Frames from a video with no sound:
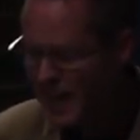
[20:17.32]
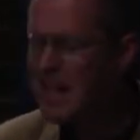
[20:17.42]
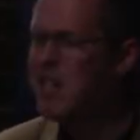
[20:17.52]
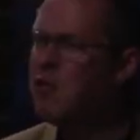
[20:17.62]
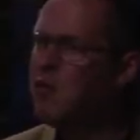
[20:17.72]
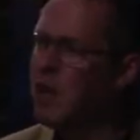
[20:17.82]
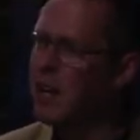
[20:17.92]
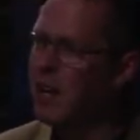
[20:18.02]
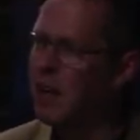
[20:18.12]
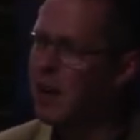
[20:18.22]
it isn't
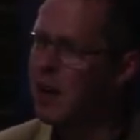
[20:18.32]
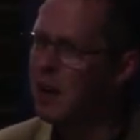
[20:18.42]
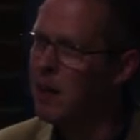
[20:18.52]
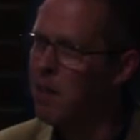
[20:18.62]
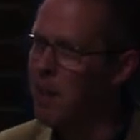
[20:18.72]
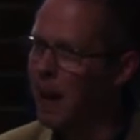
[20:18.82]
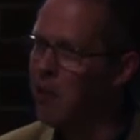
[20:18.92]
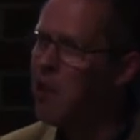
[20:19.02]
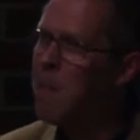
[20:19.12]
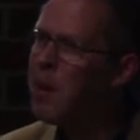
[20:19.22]
really a, a,
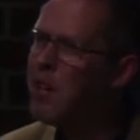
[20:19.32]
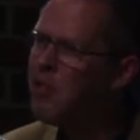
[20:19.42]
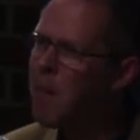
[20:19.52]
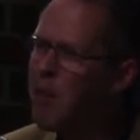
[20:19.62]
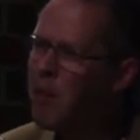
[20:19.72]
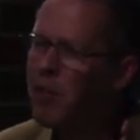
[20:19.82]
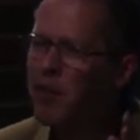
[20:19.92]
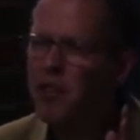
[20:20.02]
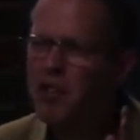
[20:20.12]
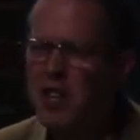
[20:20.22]
balance, but it's a, the, the
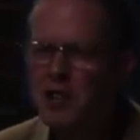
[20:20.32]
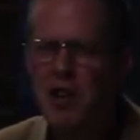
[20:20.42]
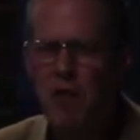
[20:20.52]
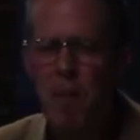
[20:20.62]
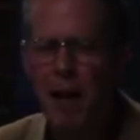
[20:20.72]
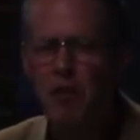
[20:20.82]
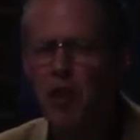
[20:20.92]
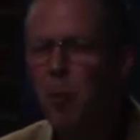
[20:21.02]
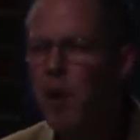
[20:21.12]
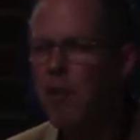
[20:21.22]
suggestion of a balance
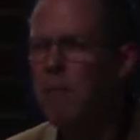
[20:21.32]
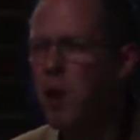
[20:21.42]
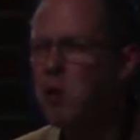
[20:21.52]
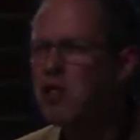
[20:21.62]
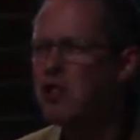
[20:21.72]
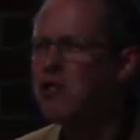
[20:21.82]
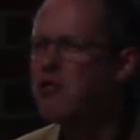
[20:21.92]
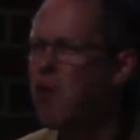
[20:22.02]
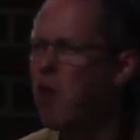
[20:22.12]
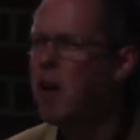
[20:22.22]
is one of the most
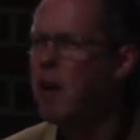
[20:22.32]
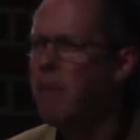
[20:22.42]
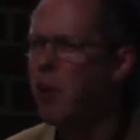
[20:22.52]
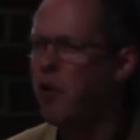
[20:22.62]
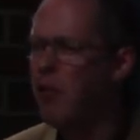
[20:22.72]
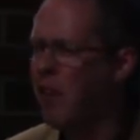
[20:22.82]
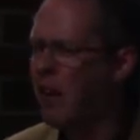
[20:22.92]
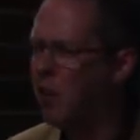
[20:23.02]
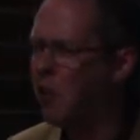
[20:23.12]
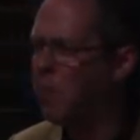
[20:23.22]
strongly put
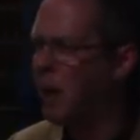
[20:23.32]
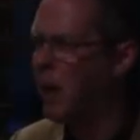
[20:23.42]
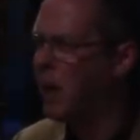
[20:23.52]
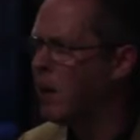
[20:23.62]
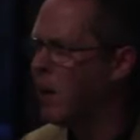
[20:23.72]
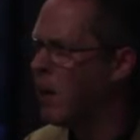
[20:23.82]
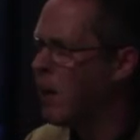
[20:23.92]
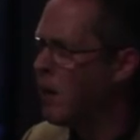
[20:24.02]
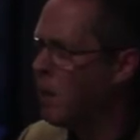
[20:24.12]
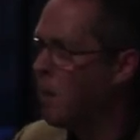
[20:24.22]
things by
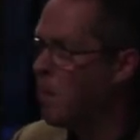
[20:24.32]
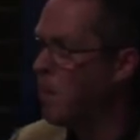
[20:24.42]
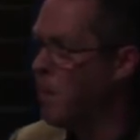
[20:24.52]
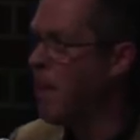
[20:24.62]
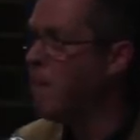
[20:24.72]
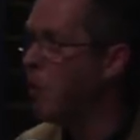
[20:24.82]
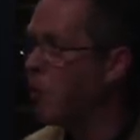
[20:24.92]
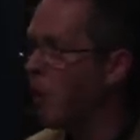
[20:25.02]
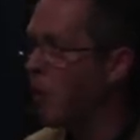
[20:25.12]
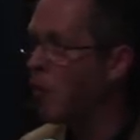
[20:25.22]

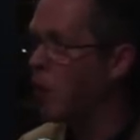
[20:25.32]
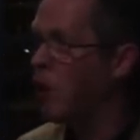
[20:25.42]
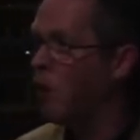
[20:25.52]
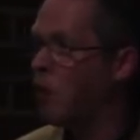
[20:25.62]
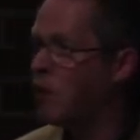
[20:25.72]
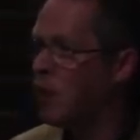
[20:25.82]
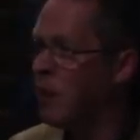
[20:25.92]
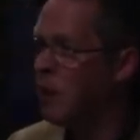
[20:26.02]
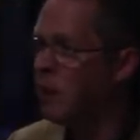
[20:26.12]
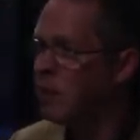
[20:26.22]
members of the
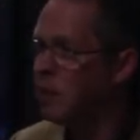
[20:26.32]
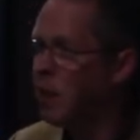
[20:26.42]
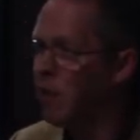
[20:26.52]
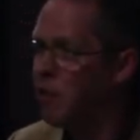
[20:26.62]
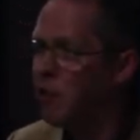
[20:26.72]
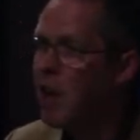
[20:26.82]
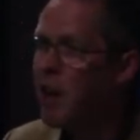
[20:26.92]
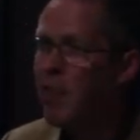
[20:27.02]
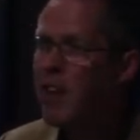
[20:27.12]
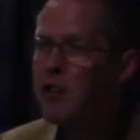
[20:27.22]
security services.
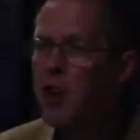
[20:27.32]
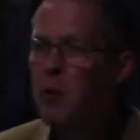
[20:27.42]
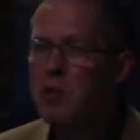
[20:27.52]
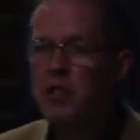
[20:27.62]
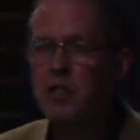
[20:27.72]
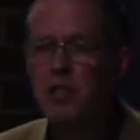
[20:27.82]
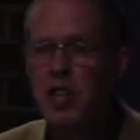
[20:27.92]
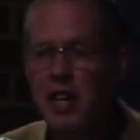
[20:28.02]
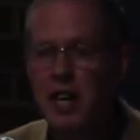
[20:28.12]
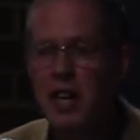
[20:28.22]
They don't
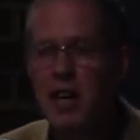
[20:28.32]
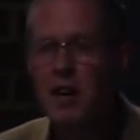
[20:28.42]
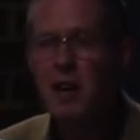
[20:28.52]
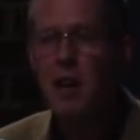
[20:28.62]
see